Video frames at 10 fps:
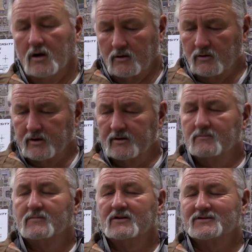Agreed.
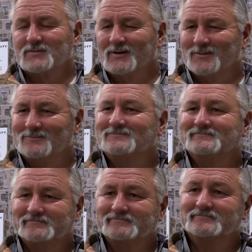Yes, ma'am.
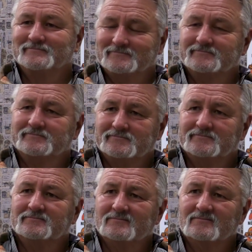That was going
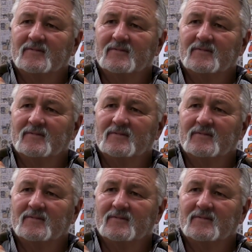on.